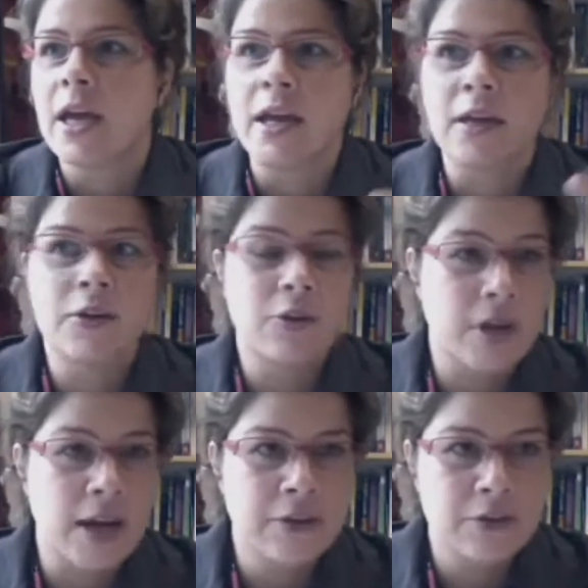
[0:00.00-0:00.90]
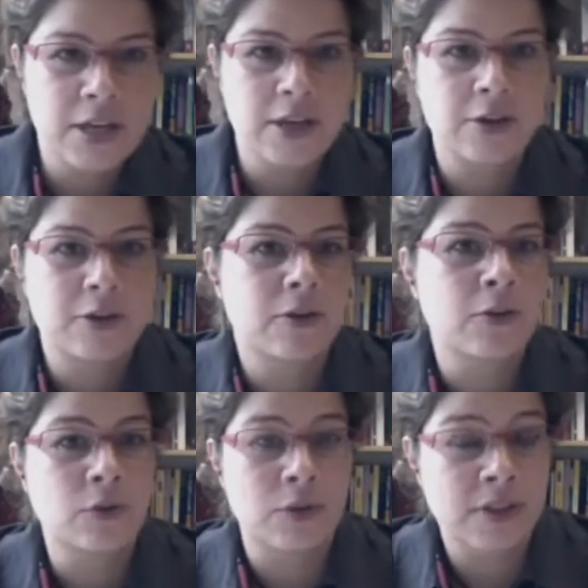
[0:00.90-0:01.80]
and you're neither here
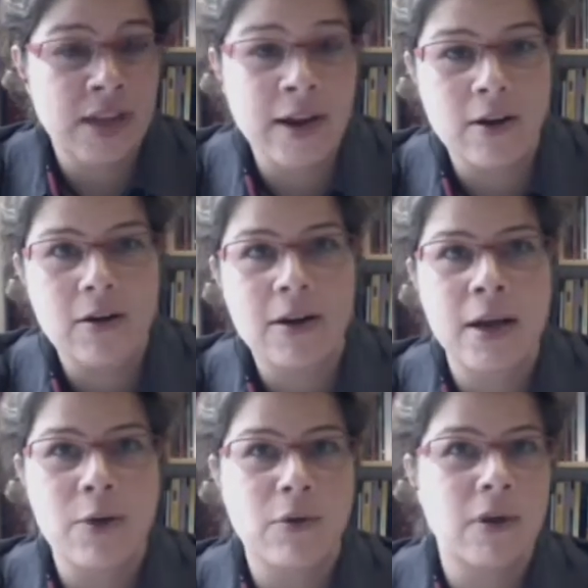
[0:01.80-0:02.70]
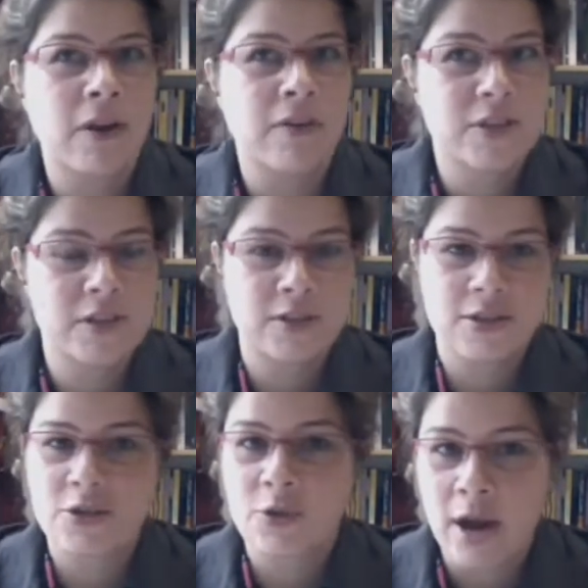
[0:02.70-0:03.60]
nor there. Now, I've just
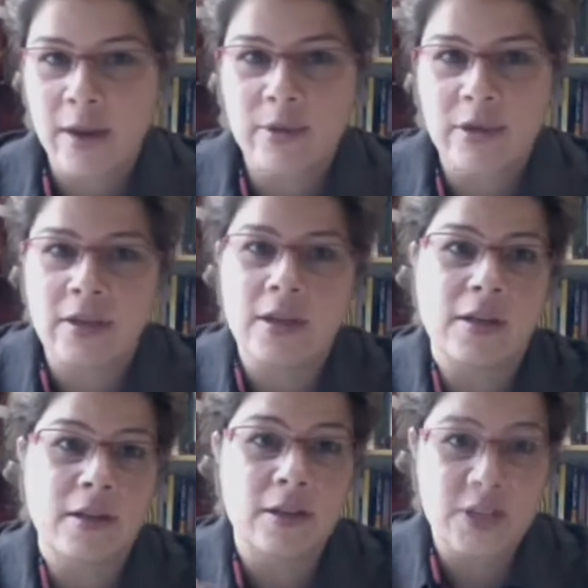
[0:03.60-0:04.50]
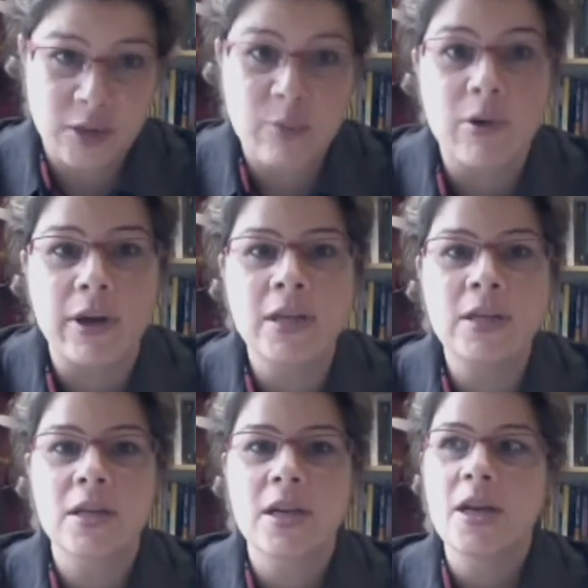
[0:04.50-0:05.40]
described, I think, a
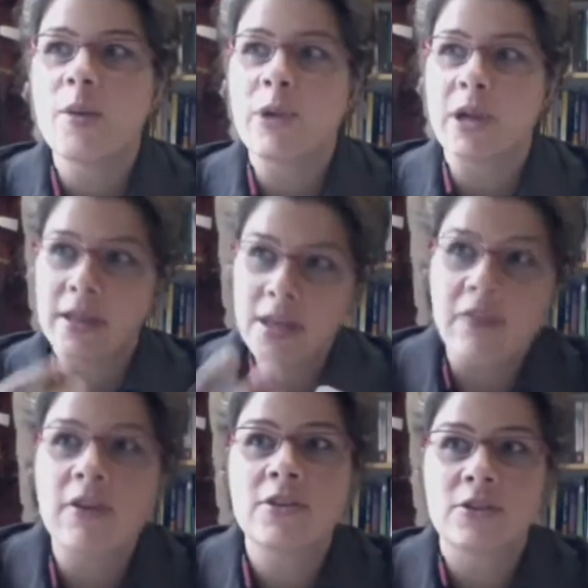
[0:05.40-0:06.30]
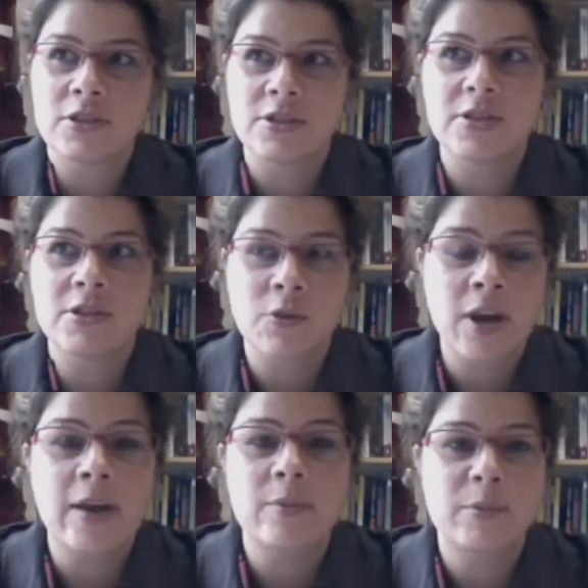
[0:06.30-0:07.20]
checkpoint, but I think I've also just
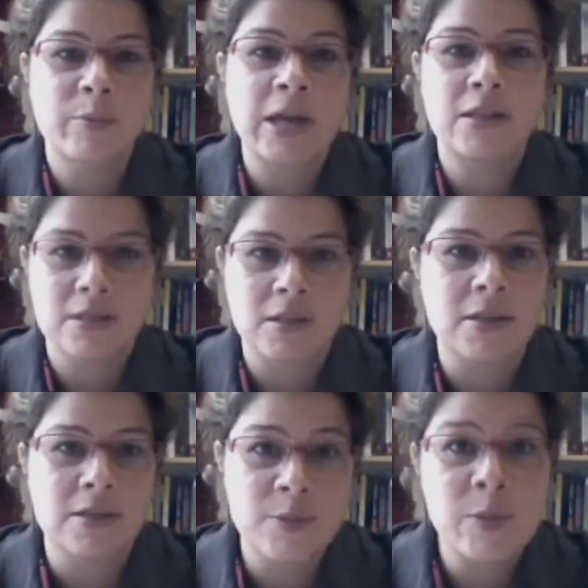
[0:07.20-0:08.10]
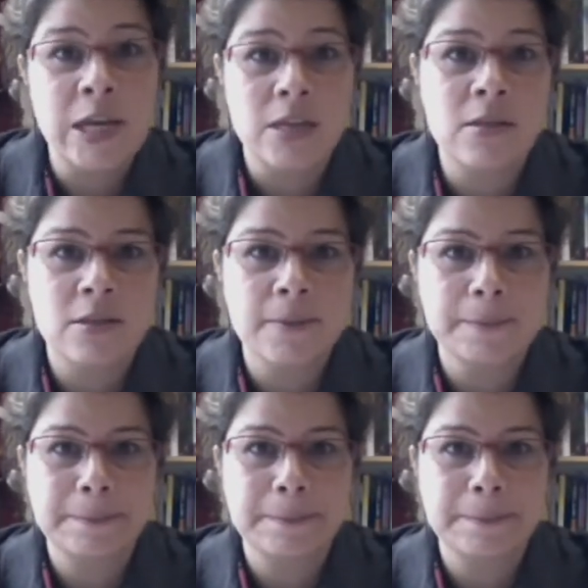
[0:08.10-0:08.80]
described Palestinian space.